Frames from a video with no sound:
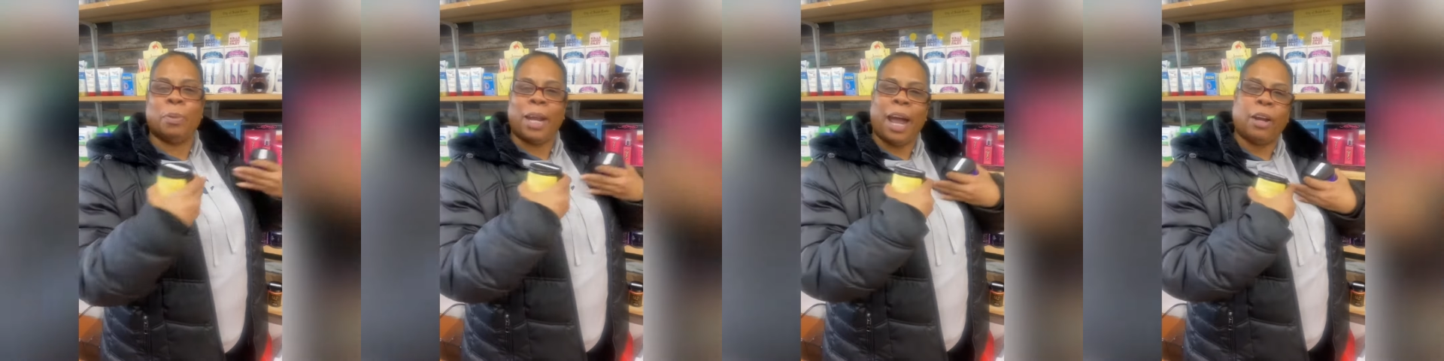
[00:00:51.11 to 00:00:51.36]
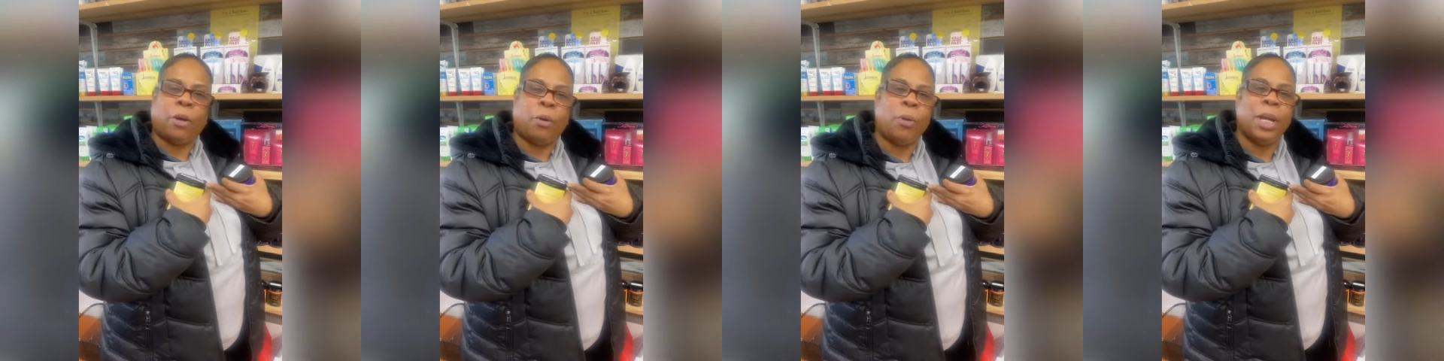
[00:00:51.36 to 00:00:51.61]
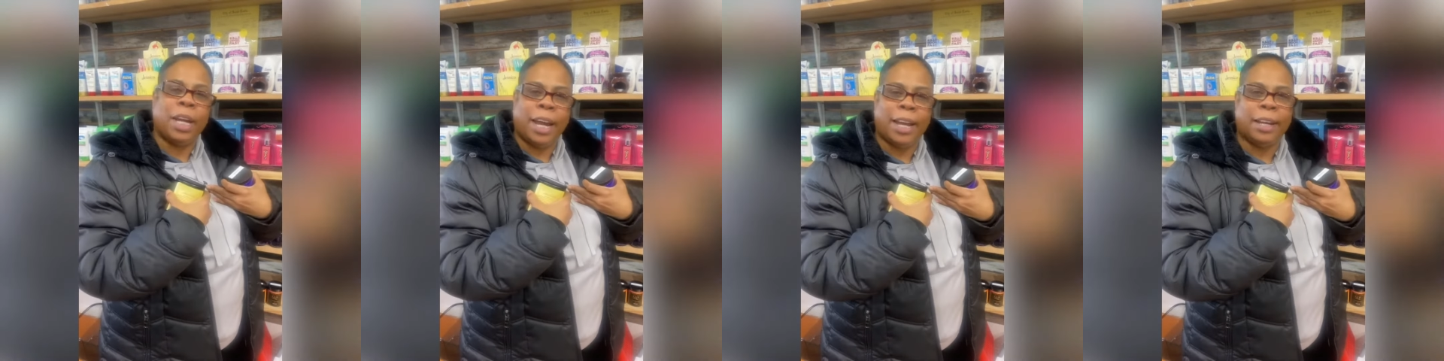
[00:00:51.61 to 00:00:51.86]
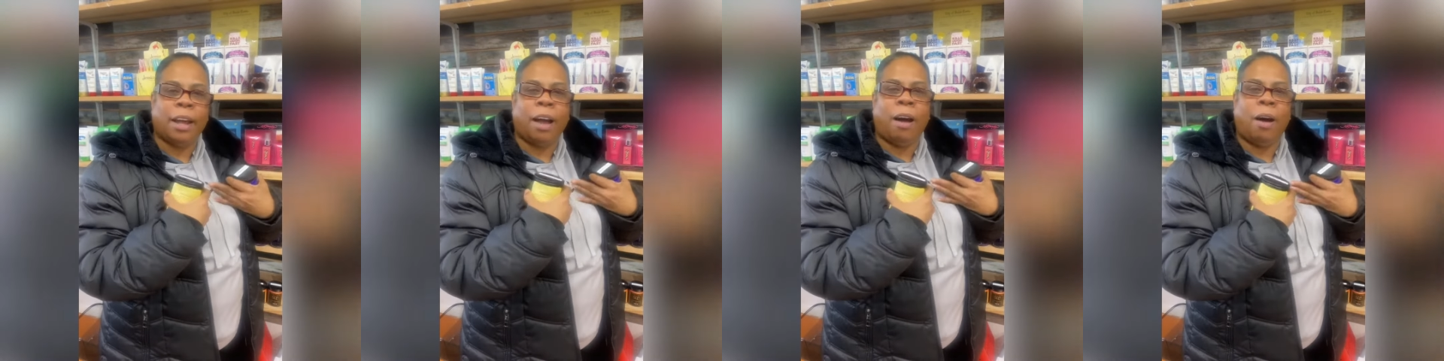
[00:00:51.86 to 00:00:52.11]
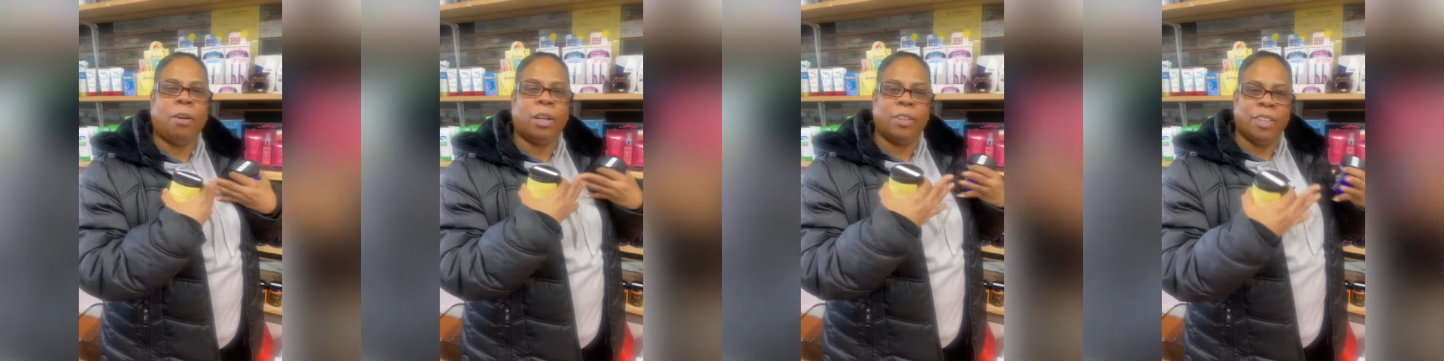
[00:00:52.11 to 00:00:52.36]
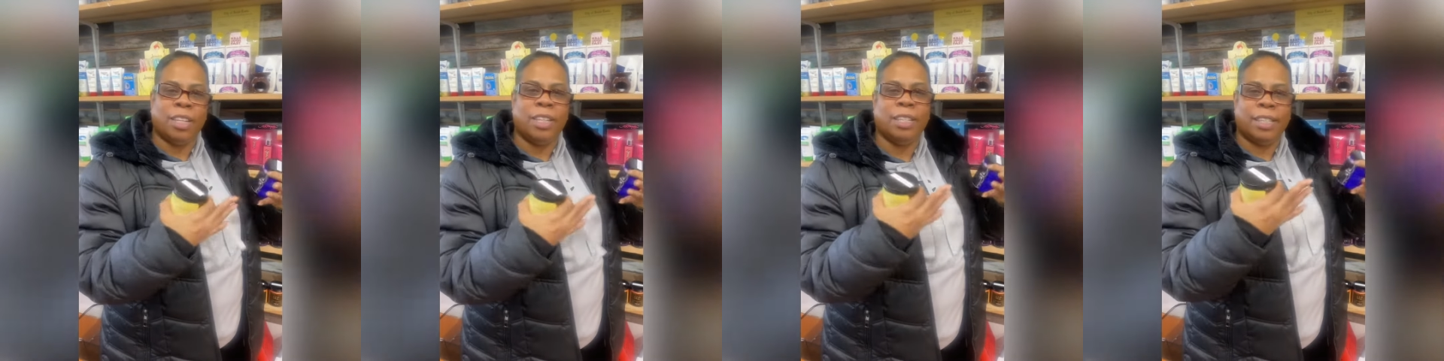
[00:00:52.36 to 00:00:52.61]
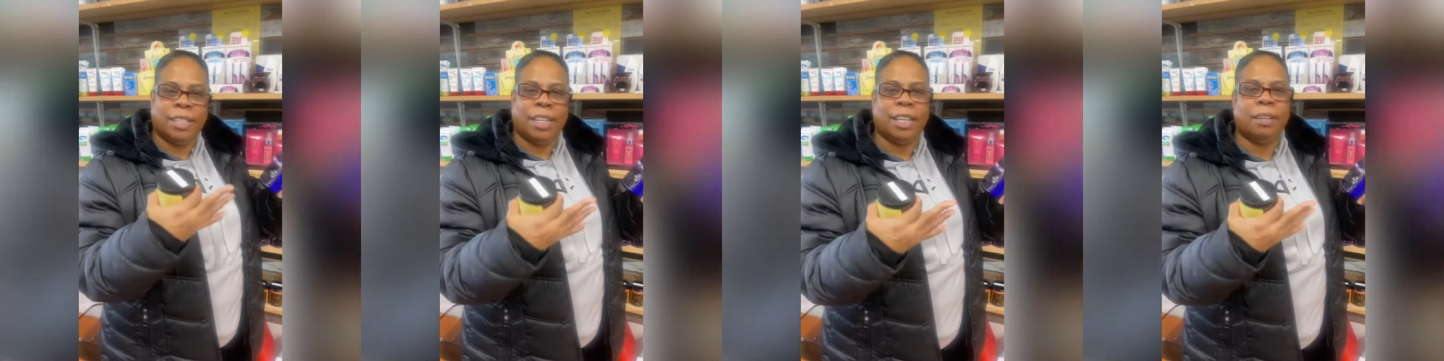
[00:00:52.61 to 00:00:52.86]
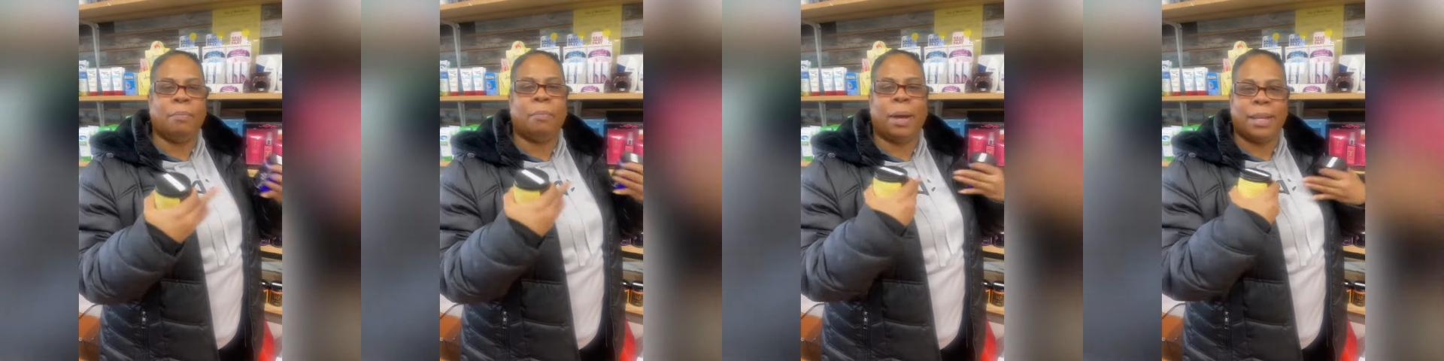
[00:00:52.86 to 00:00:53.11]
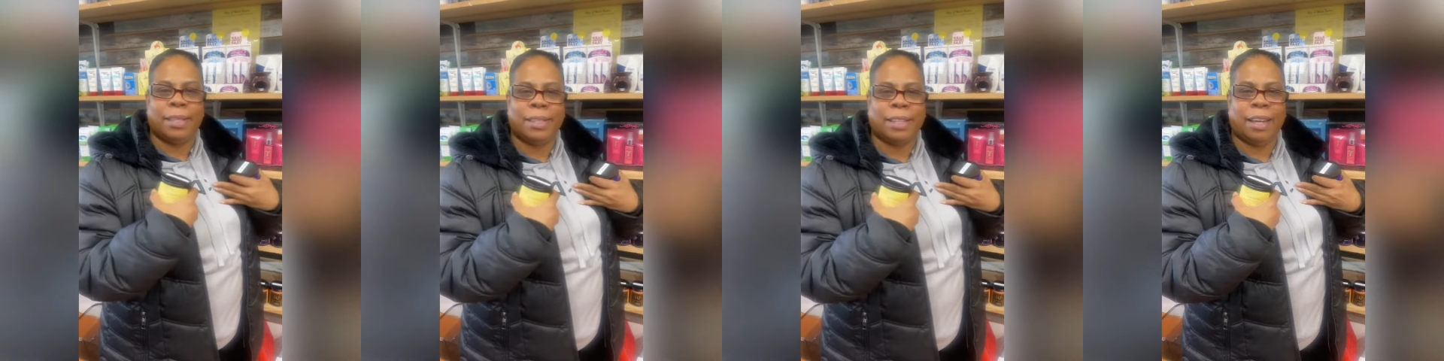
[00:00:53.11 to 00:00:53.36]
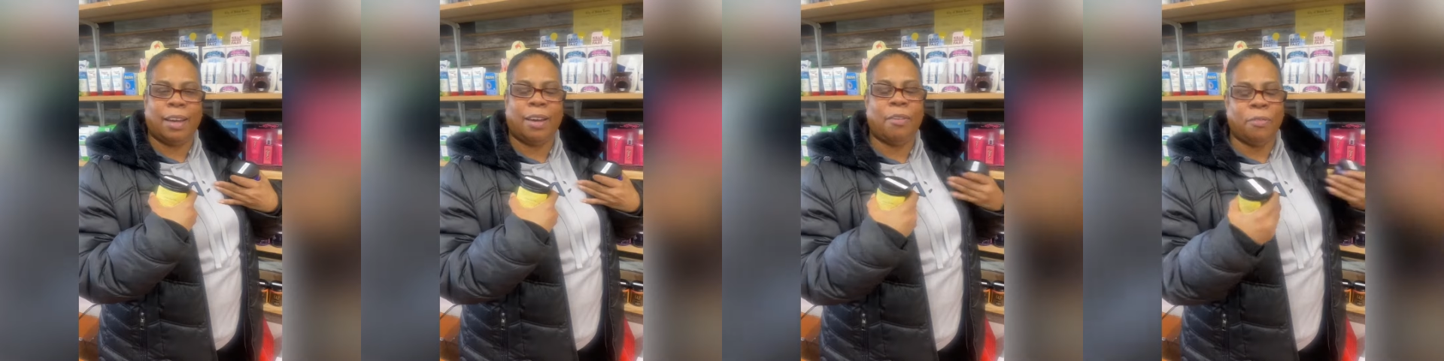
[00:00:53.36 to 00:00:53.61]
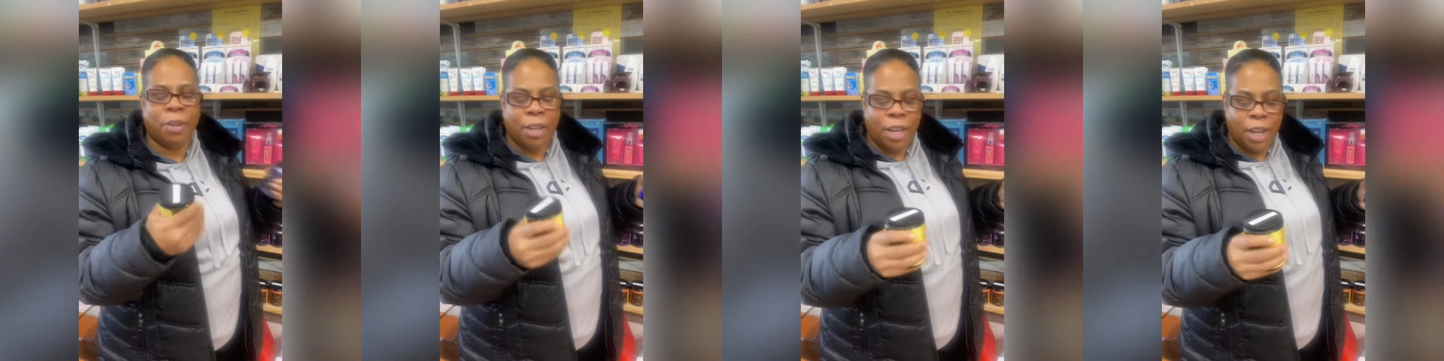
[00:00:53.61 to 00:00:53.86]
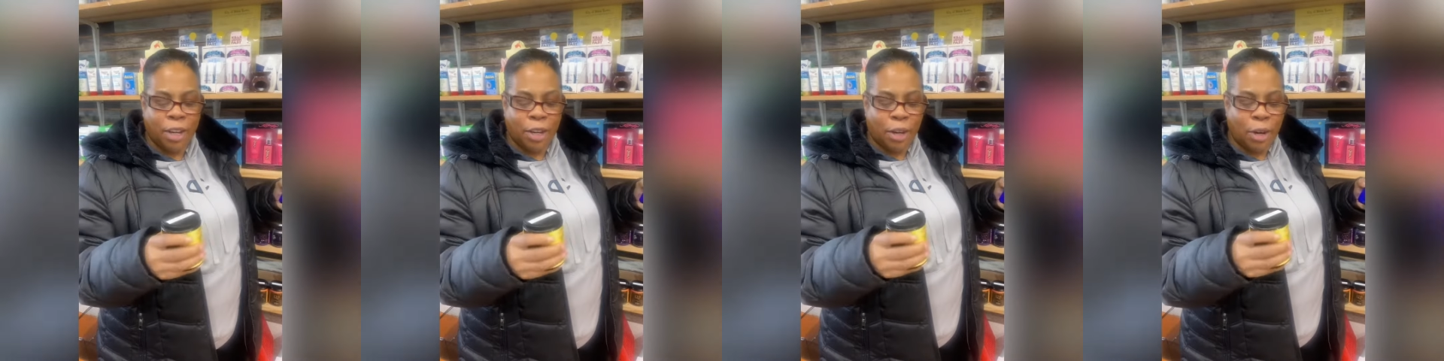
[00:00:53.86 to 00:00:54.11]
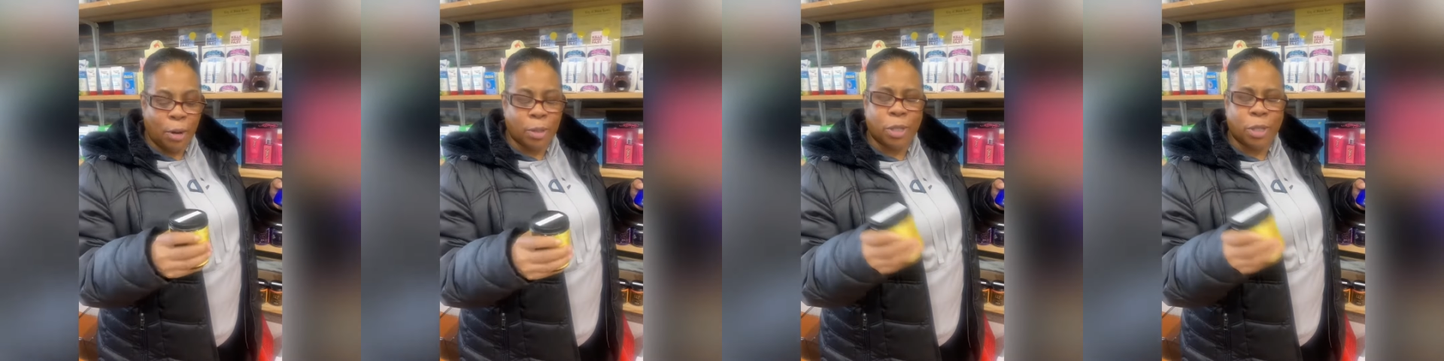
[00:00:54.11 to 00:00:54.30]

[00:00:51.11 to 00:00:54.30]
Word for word: But I create all of these scents myself, you know.